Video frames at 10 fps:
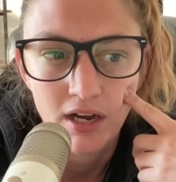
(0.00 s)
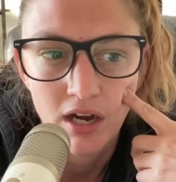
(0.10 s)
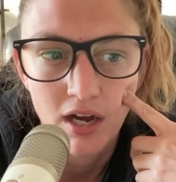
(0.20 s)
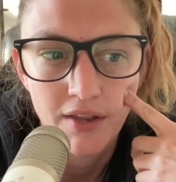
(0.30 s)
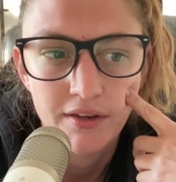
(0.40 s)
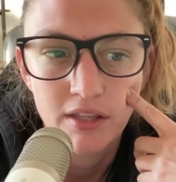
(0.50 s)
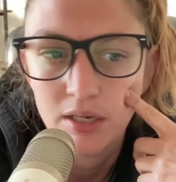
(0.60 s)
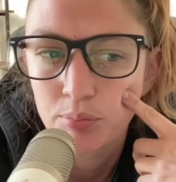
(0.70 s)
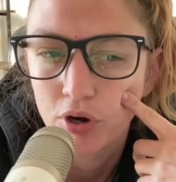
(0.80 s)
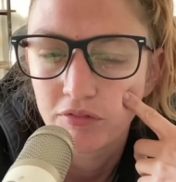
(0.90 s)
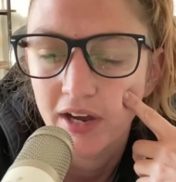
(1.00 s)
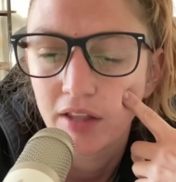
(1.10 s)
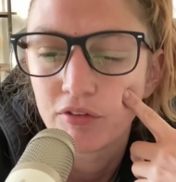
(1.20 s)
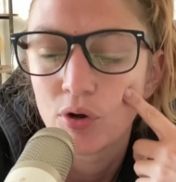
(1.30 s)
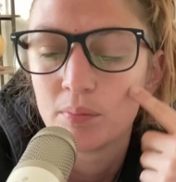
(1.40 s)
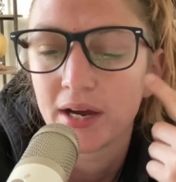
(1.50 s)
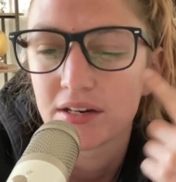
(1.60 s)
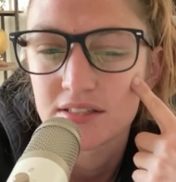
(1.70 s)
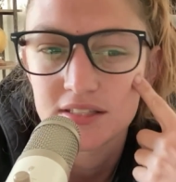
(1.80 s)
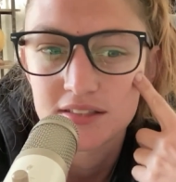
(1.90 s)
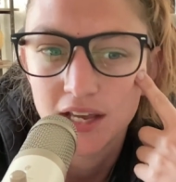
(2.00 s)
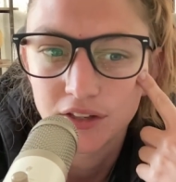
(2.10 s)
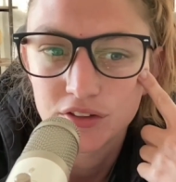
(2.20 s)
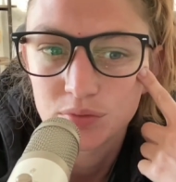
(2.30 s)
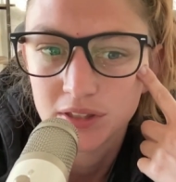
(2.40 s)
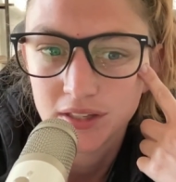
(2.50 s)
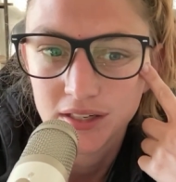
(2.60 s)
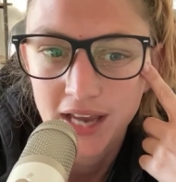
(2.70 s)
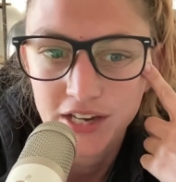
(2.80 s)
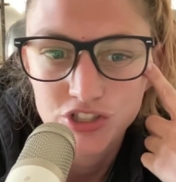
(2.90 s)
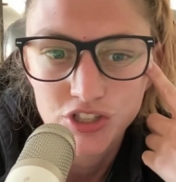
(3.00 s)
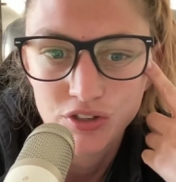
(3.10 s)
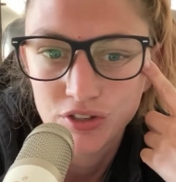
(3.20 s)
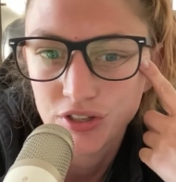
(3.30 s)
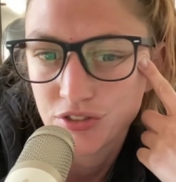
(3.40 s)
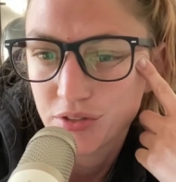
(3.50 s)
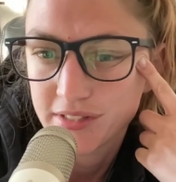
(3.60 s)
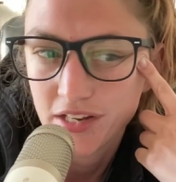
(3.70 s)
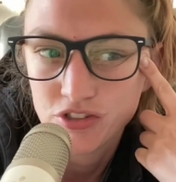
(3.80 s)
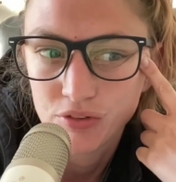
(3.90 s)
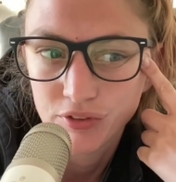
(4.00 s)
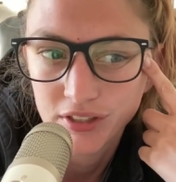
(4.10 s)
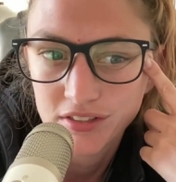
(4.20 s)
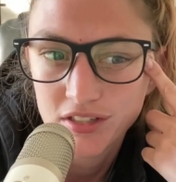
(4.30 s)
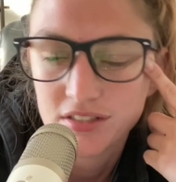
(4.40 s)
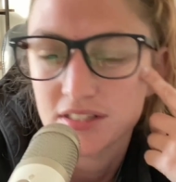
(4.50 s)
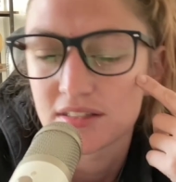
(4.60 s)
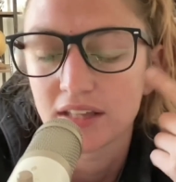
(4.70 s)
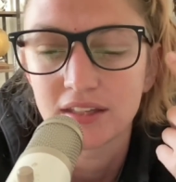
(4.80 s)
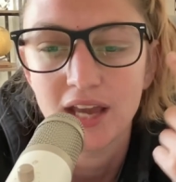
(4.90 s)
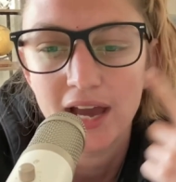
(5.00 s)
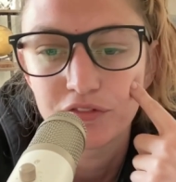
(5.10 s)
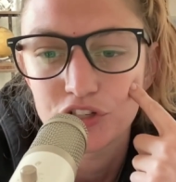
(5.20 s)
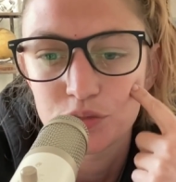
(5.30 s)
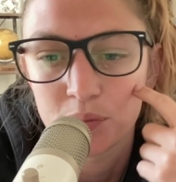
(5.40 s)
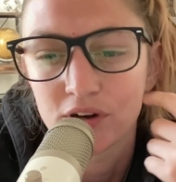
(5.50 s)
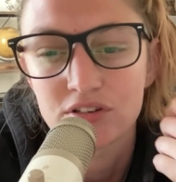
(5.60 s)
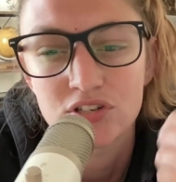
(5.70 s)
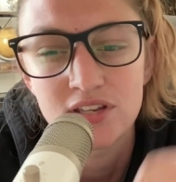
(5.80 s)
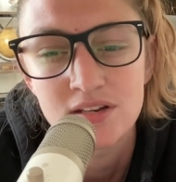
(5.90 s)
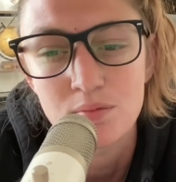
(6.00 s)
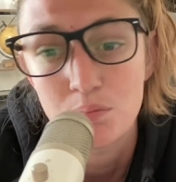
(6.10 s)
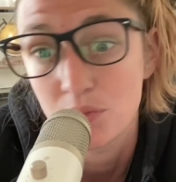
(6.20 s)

on the profile of home buyers and sellers with the National Association of Realtors is that the average person